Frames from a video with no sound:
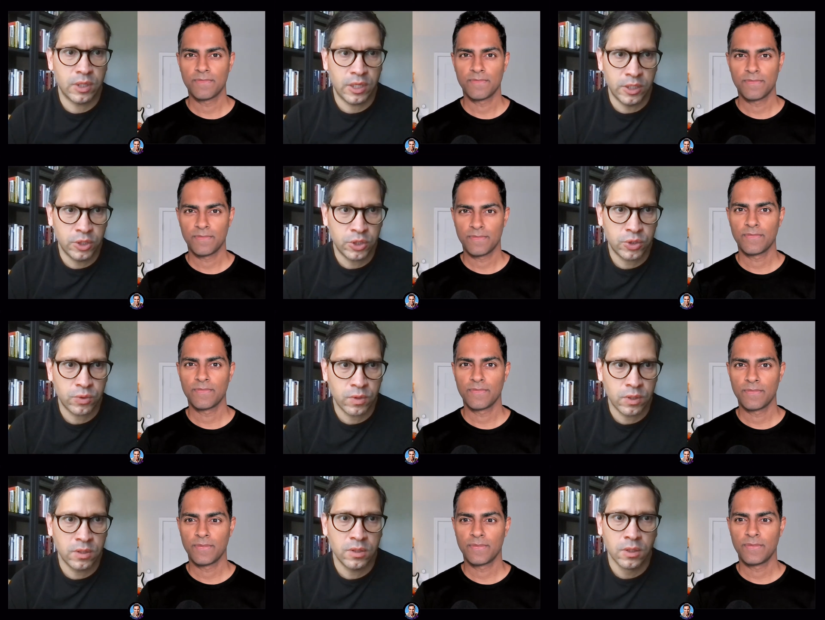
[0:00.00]

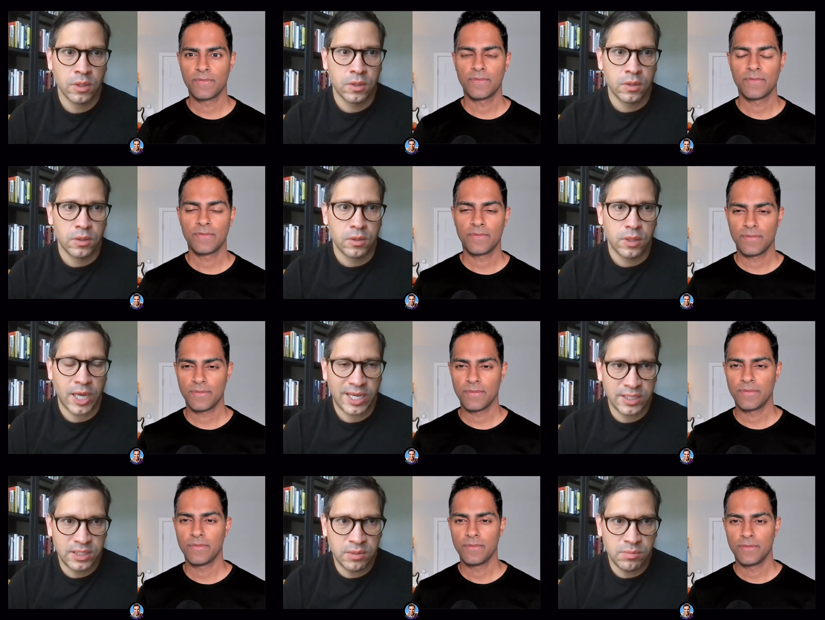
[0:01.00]
Speaker 1: industry,
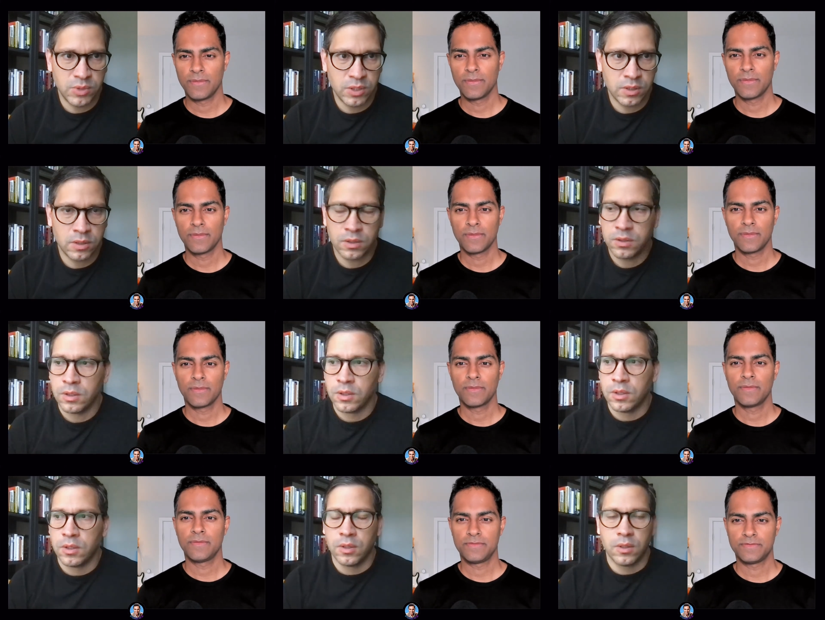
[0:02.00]
academia,
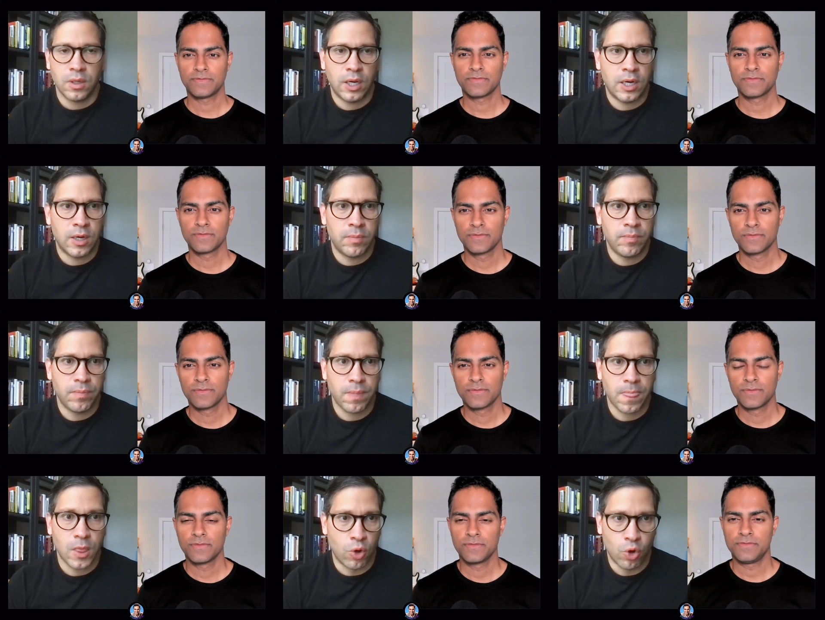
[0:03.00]
um,
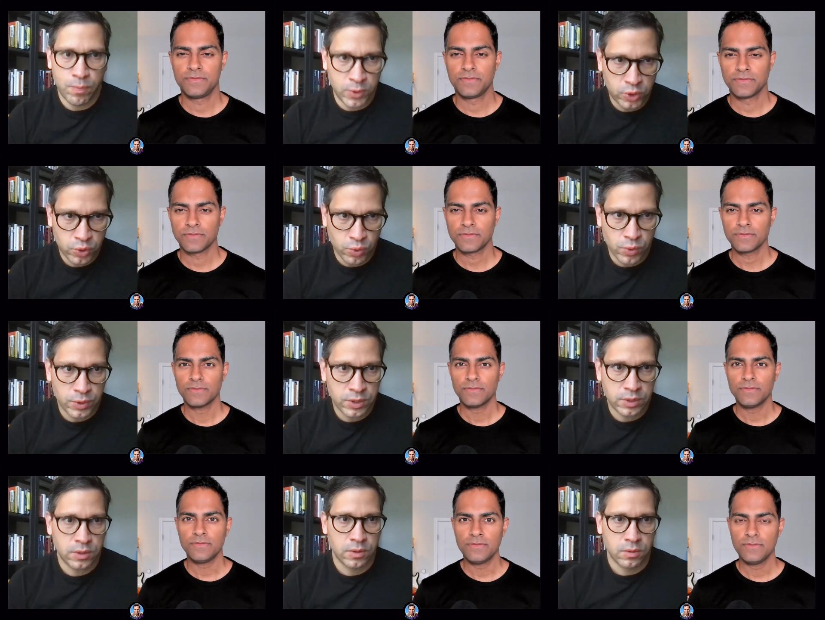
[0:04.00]
open
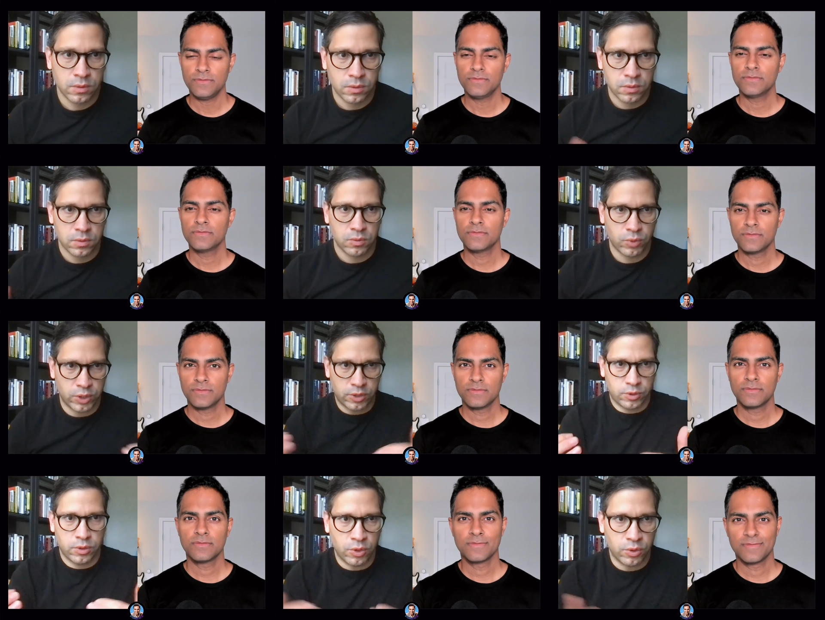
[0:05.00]
source,
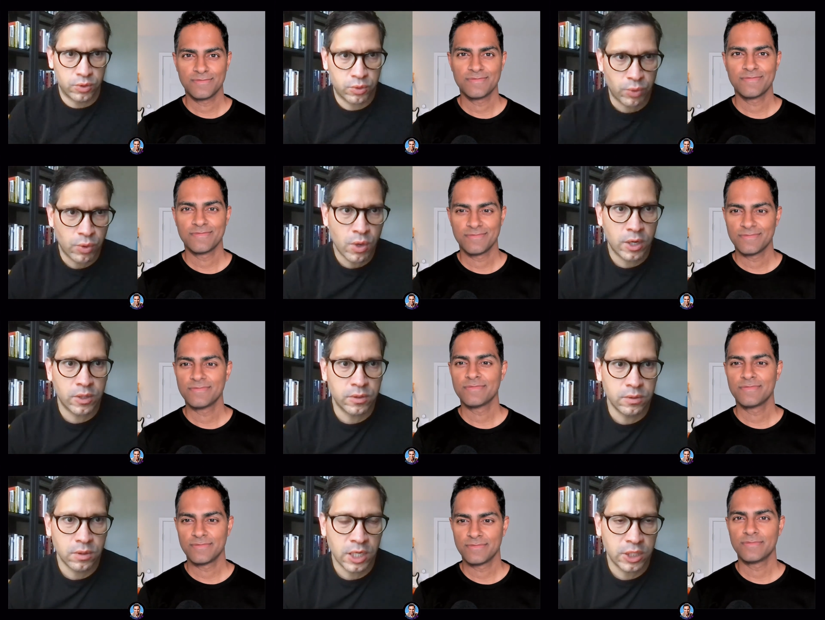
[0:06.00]
which, you know, has
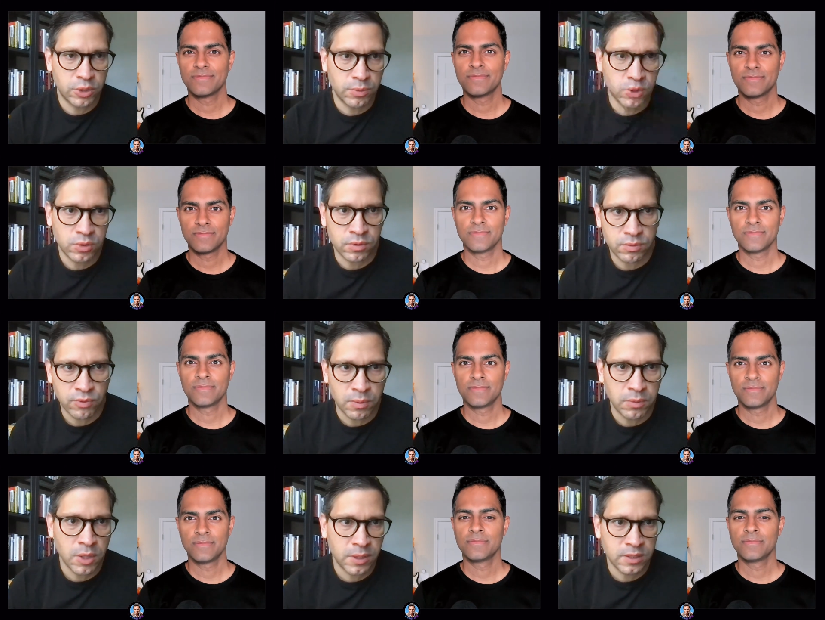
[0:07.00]
required contributions from
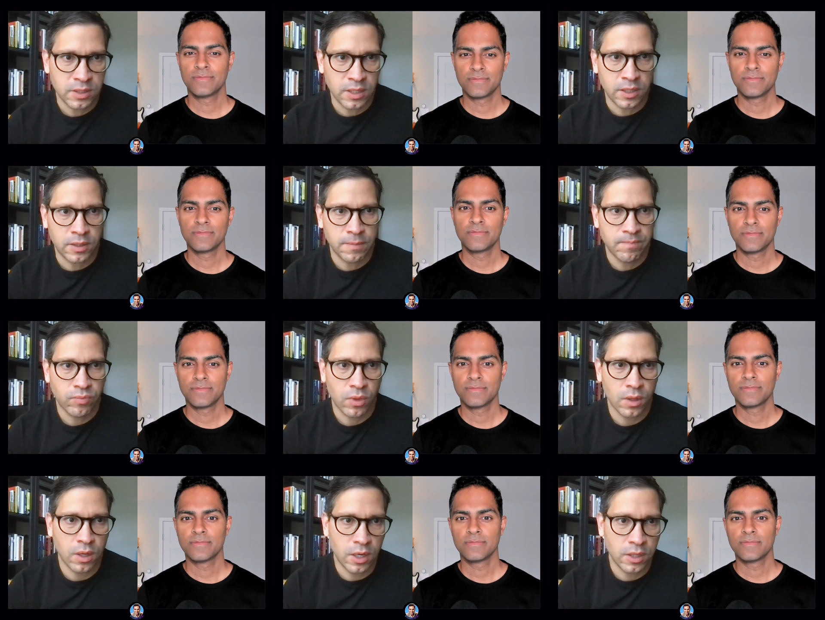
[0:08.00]
companies like
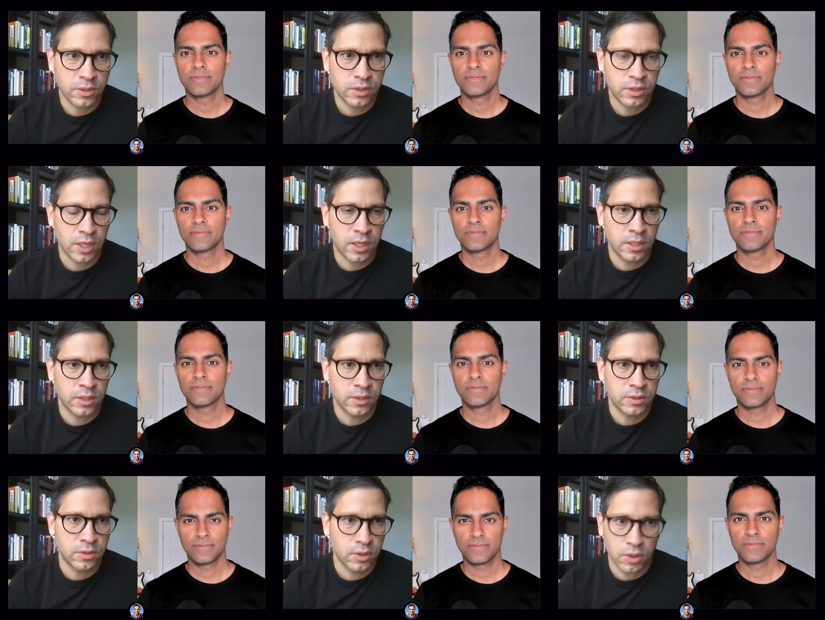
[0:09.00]
us
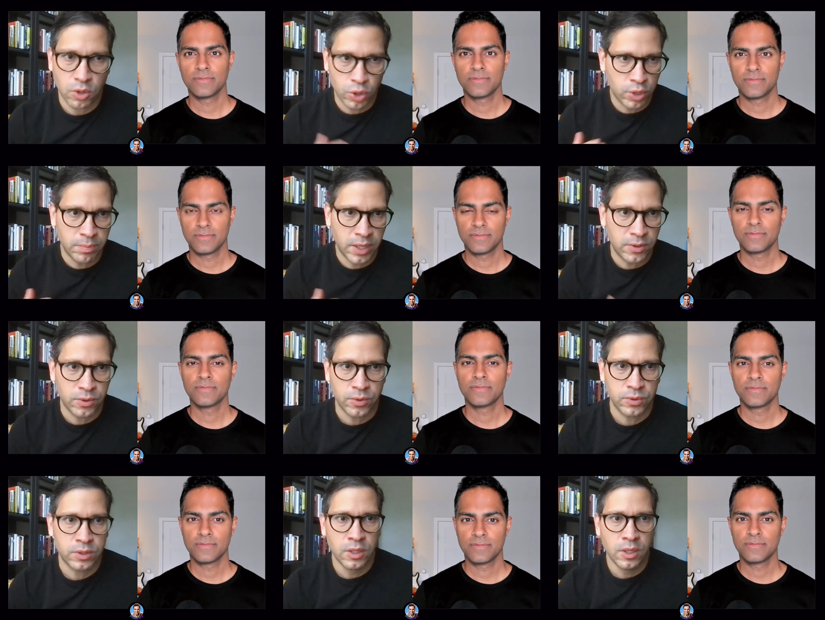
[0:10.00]
and our
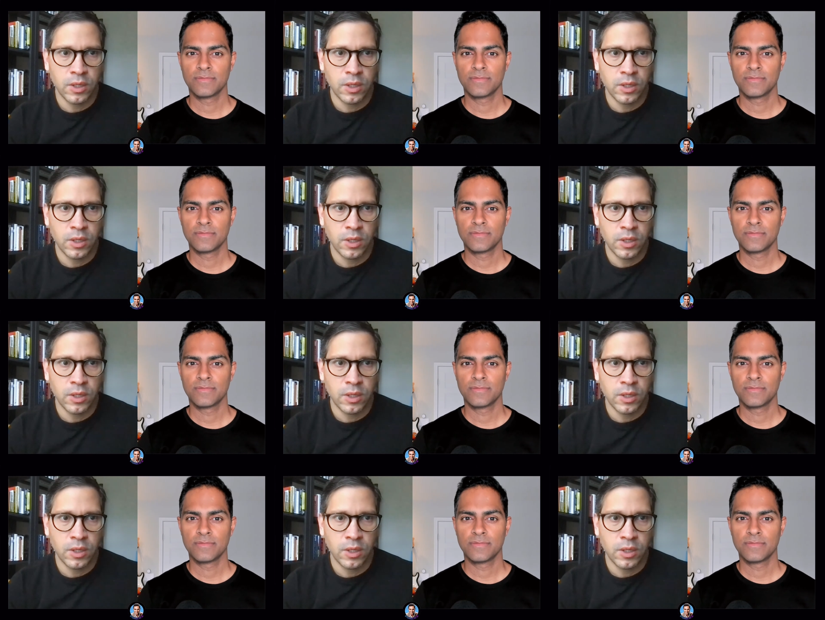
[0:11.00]
competitors.